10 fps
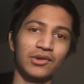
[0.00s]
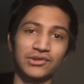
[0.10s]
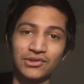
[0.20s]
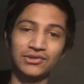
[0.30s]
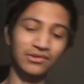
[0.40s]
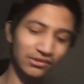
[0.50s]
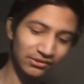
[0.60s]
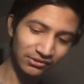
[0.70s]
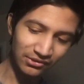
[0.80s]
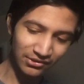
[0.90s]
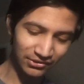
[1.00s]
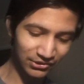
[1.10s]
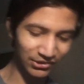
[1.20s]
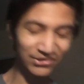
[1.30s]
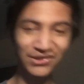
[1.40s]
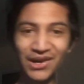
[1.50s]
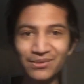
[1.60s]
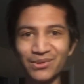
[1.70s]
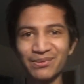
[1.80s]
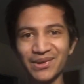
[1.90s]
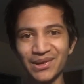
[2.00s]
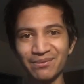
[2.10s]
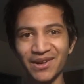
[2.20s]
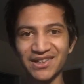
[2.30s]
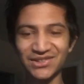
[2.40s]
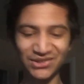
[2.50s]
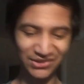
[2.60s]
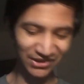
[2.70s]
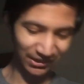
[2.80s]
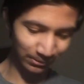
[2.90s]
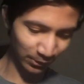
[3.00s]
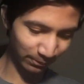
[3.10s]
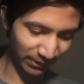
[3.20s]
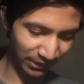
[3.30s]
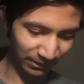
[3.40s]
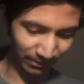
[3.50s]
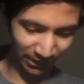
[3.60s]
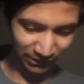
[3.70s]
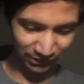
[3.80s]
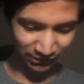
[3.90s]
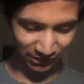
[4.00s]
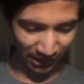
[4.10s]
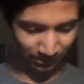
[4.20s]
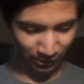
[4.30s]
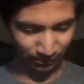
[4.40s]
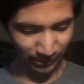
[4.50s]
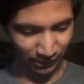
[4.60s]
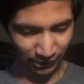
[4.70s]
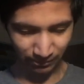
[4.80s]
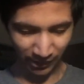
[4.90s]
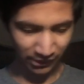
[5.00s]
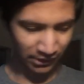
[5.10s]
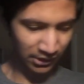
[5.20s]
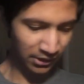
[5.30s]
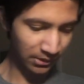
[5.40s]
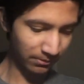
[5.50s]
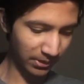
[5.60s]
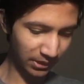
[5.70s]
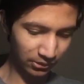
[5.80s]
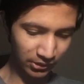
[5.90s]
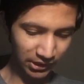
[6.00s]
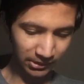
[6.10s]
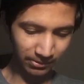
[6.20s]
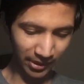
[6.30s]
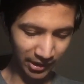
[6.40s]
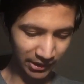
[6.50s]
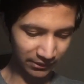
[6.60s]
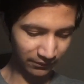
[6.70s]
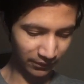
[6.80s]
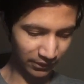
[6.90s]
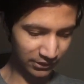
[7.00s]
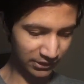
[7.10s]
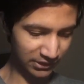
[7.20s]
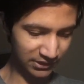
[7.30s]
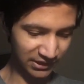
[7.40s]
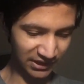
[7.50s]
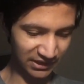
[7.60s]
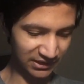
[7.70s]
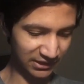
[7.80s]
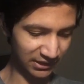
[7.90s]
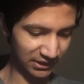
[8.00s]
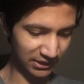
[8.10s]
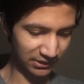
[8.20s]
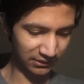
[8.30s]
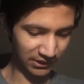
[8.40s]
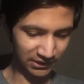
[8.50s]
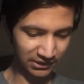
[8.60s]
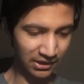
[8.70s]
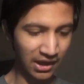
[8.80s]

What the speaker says: Subscribe to PewDiePie, subscribe to PewDiePie, subscribe to PewDiePie. PewDiePie versus T-Series.